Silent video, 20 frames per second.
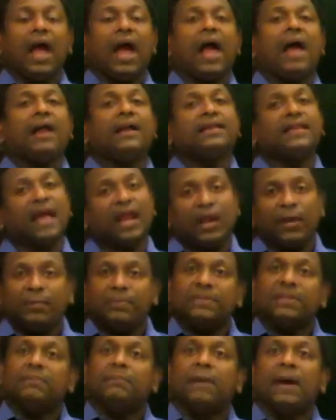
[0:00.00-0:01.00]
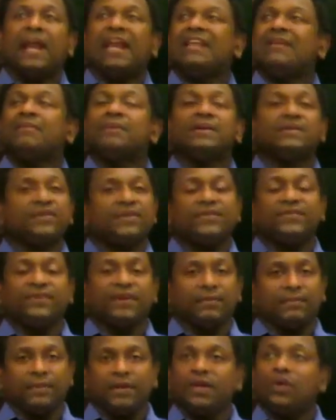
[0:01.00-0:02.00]
and the allopathy management
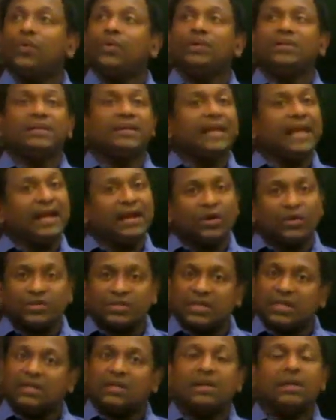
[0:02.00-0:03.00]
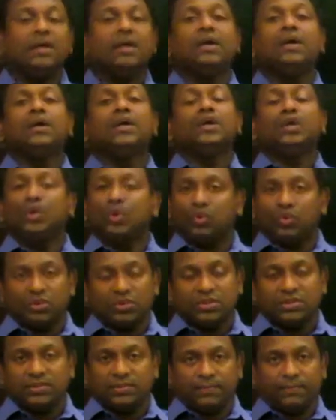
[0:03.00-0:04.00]
system, including the diagnostic
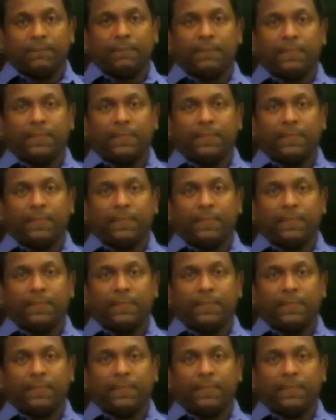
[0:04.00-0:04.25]
tools,